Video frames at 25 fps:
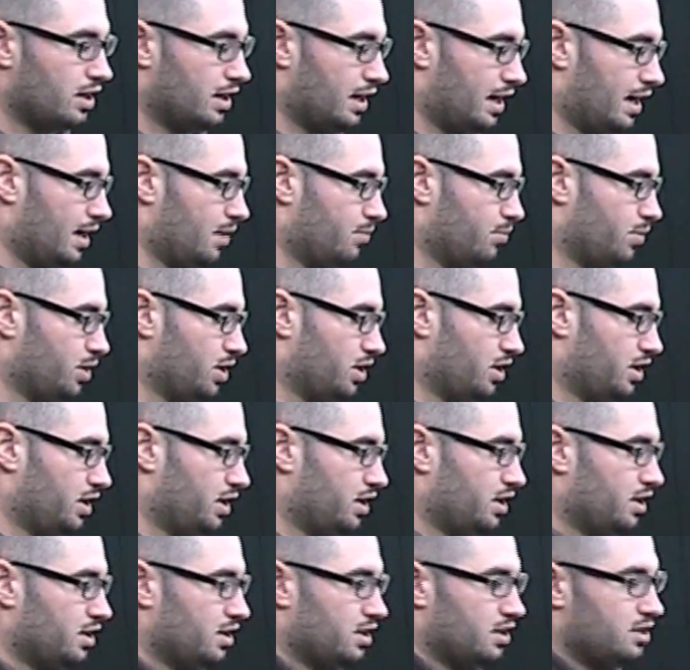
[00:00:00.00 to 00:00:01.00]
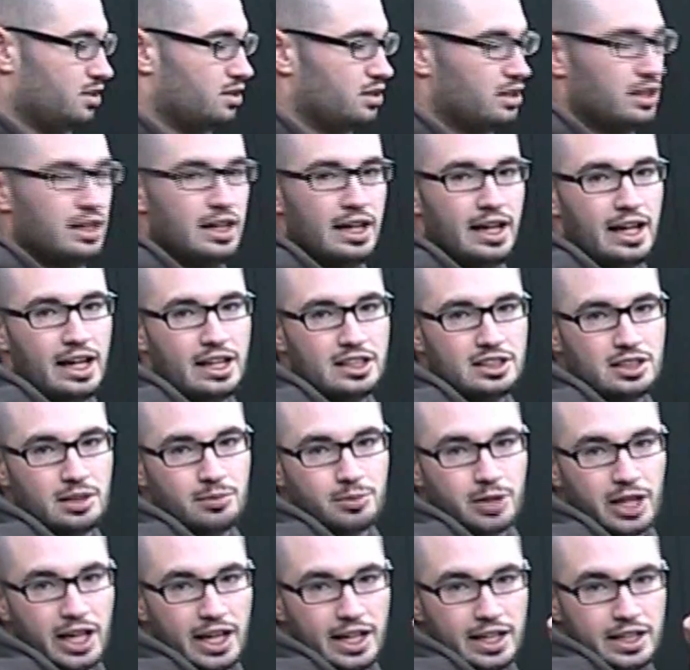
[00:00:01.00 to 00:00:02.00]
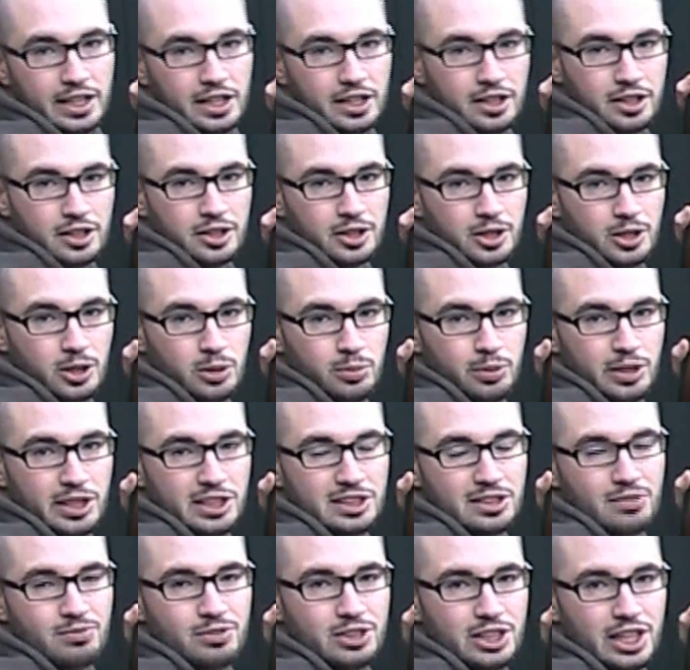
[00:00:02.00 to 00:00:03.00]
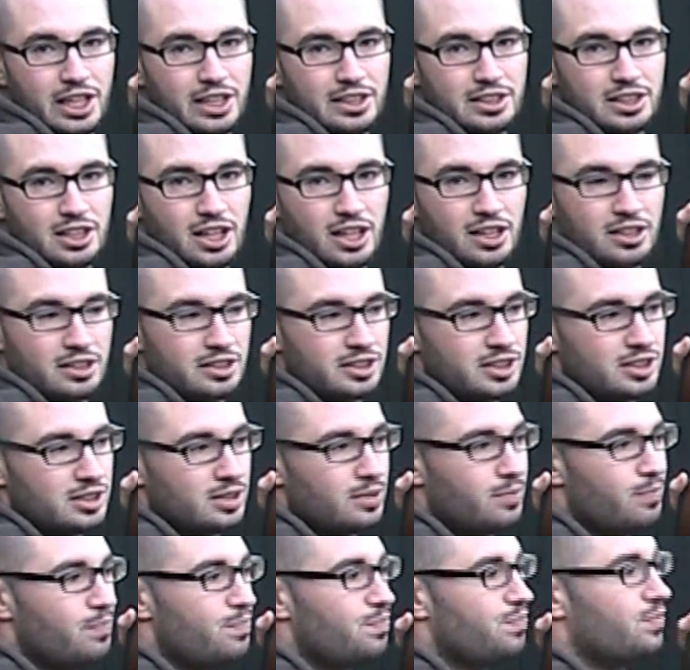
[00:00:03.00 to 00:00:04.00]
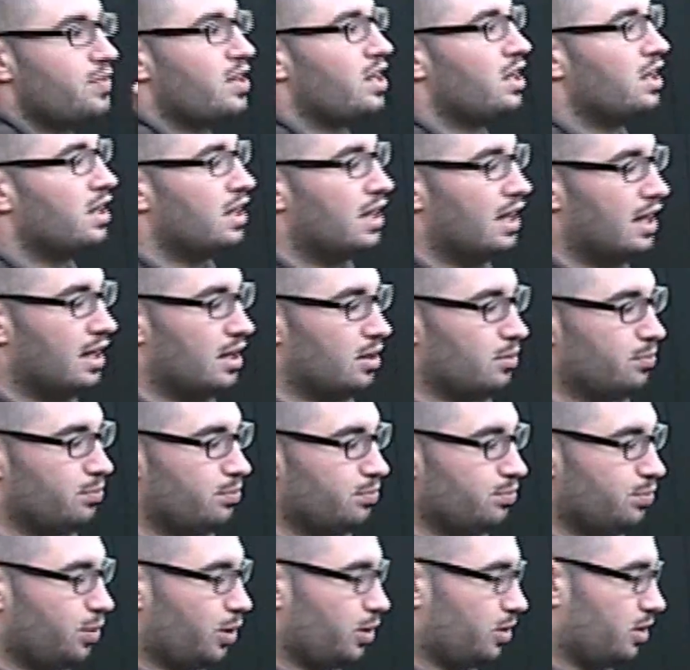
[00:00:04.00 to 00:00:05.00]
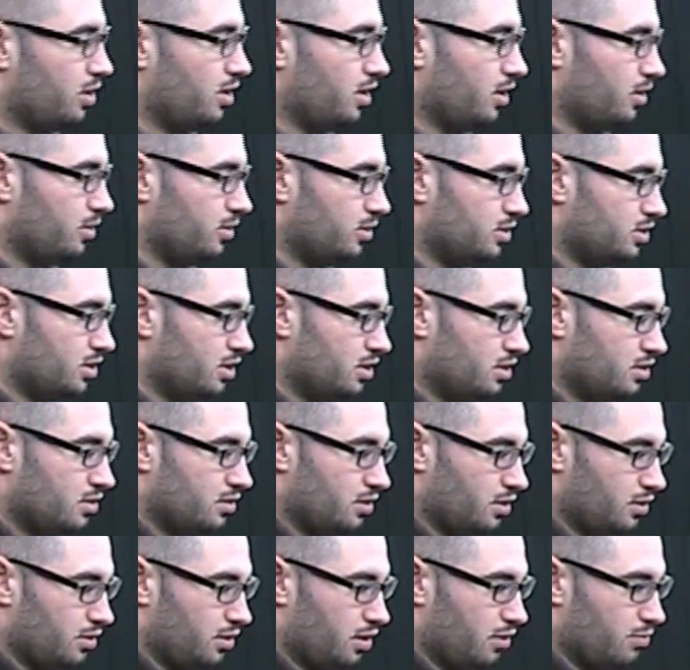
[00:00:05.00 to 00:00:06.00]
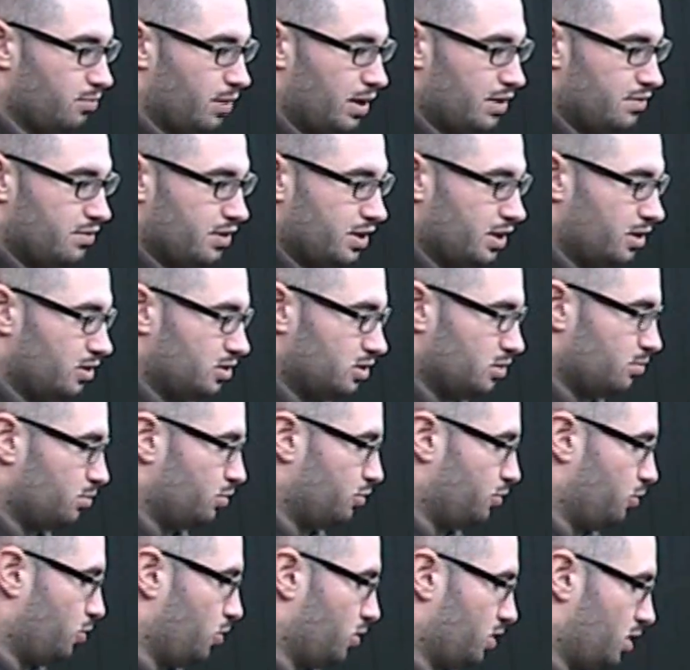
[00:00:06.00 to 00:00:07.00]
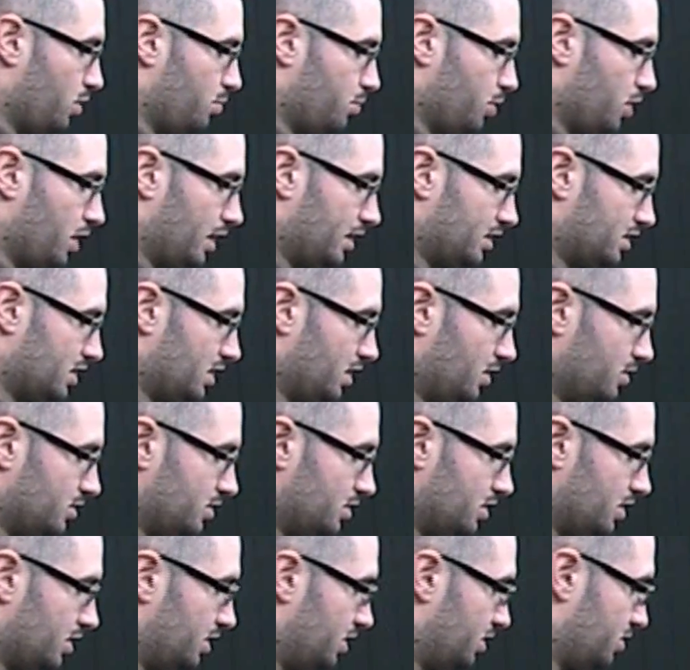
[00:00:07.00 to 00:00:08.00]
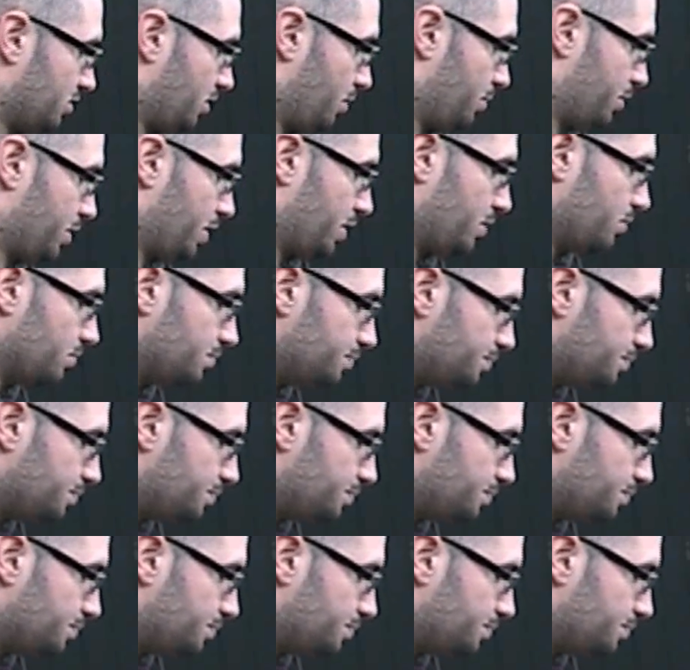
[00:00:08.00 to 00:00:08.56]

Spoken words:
and my SMK QB78 Deluxe. Both of those I've made videos on before, and I'll put links to those in the description.